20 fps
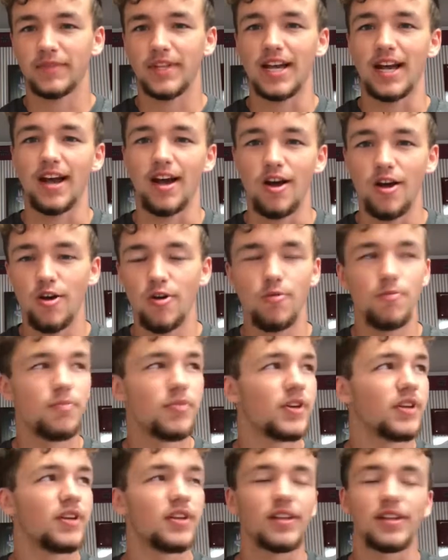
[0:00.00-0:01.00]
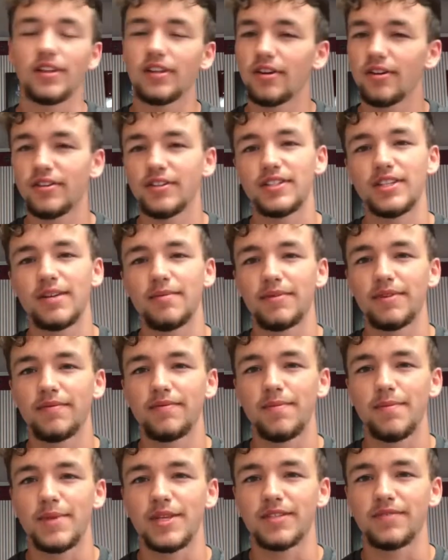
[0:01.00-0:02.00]
I hope you learned something
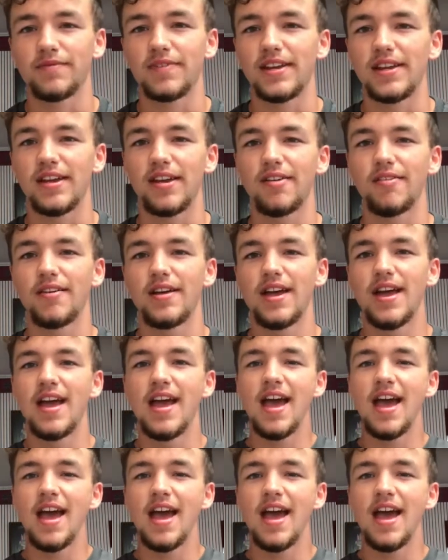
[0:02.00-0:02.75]
from this video.